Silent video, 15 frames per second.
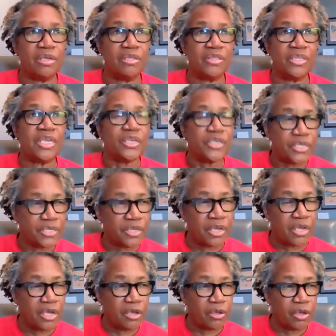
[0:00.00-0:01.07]
this
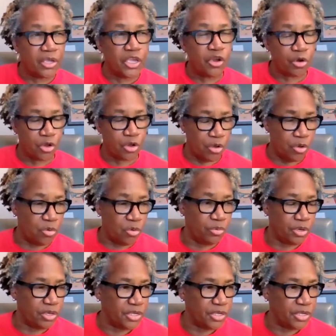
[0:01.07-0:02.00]
uh, a year ago,